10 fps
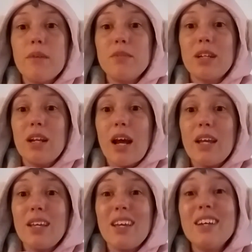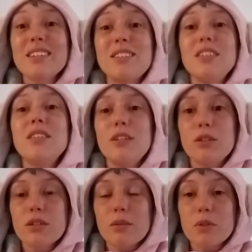and I can't see that
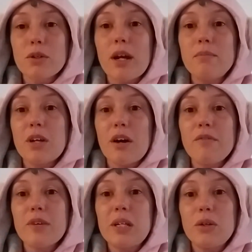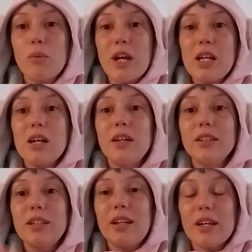you're subscribed, I'll find a way on
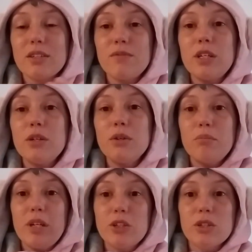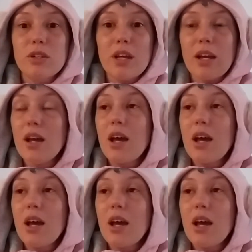the next video to make sure that